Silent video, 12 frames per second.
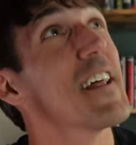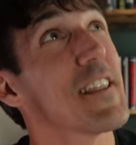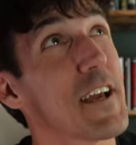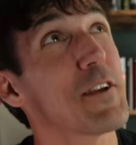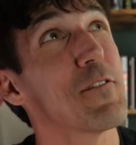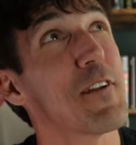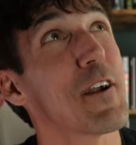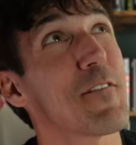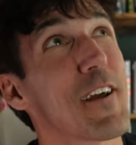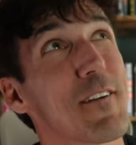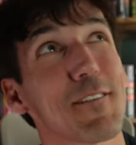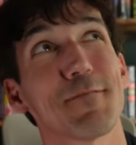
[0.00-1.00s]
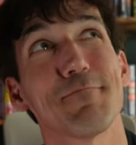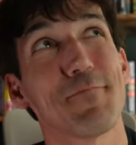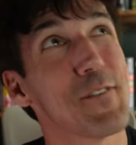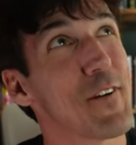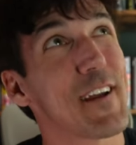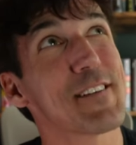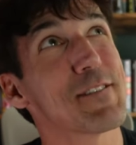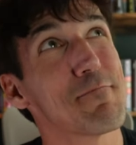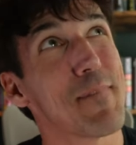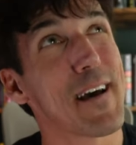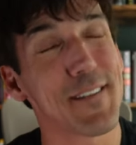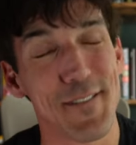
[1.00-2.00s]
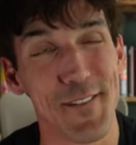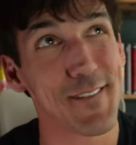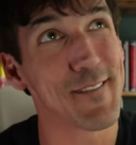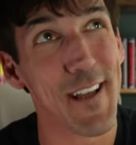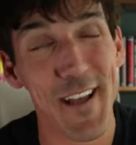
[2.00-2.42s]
Thank you, narrator, you handsome bastard.